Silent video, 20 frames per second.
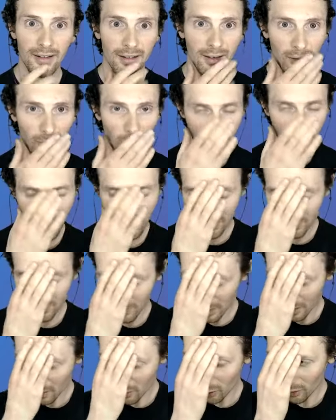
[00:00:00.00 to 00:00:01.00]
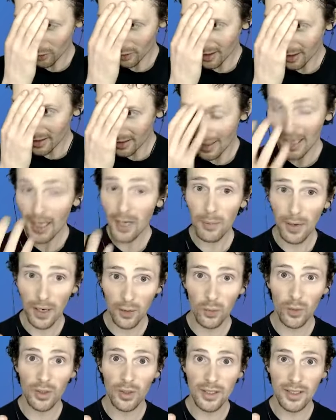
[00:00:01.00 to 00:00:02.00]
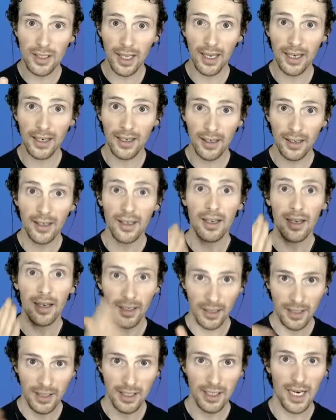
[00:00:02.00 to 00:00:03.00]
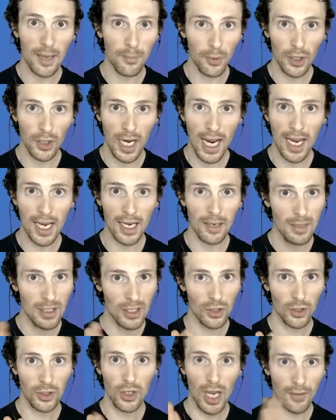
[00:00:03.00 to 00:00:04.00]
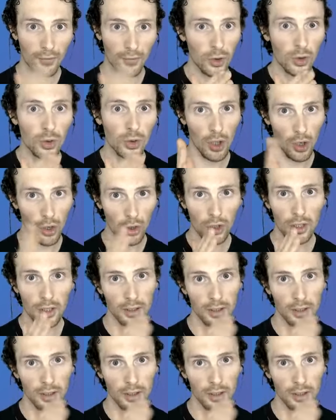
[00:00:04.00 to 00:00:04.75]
Oh, wow. My God. And the other part was like, it is a number game. So you have to knock